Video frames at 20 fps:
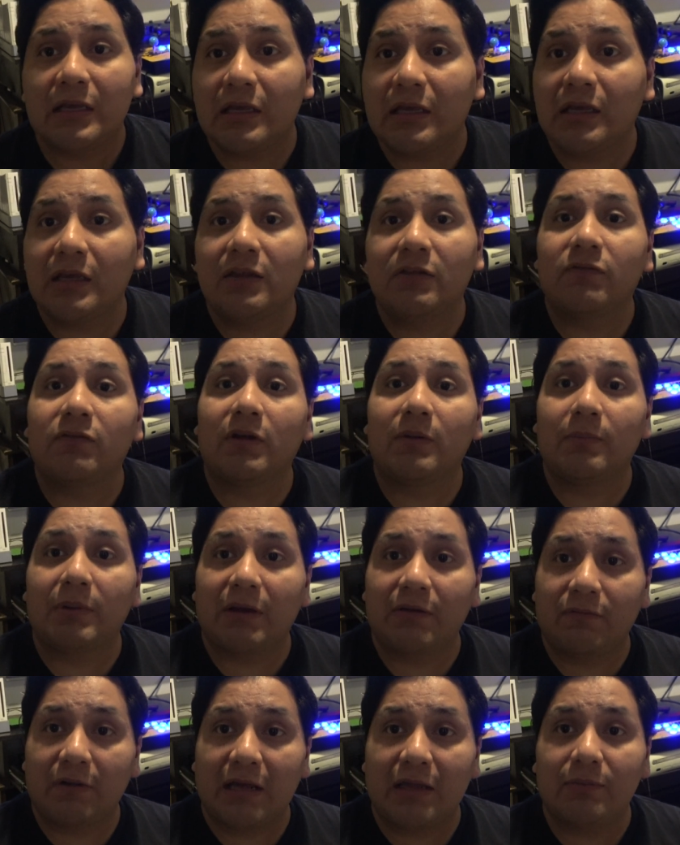It's run
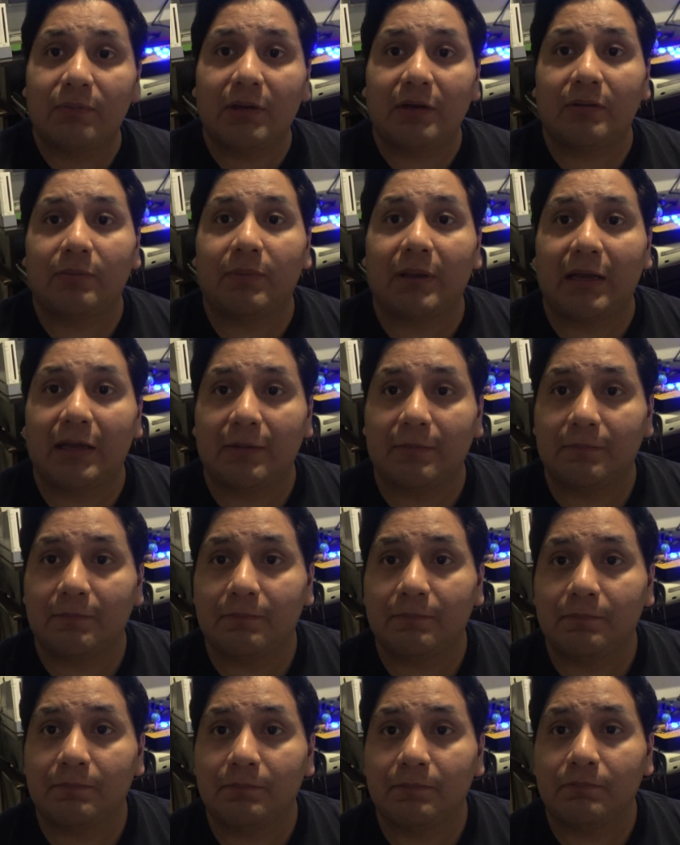by Raspberry Pi.
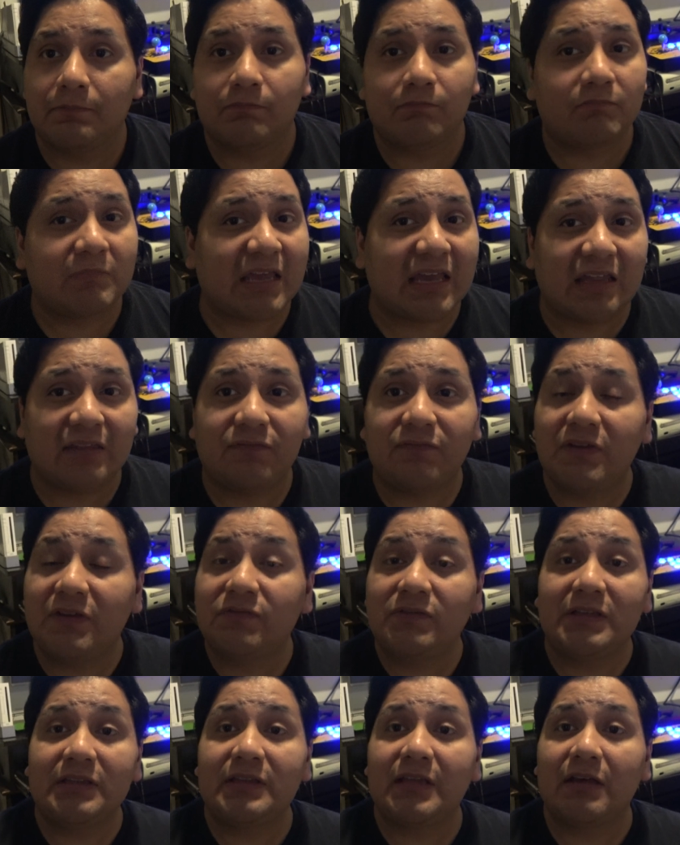It has
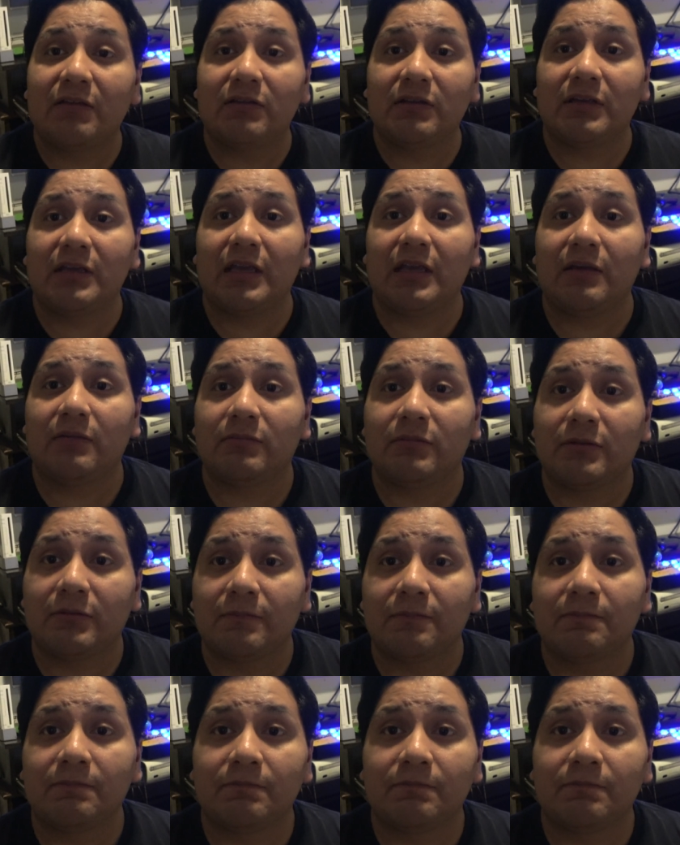15,000 games.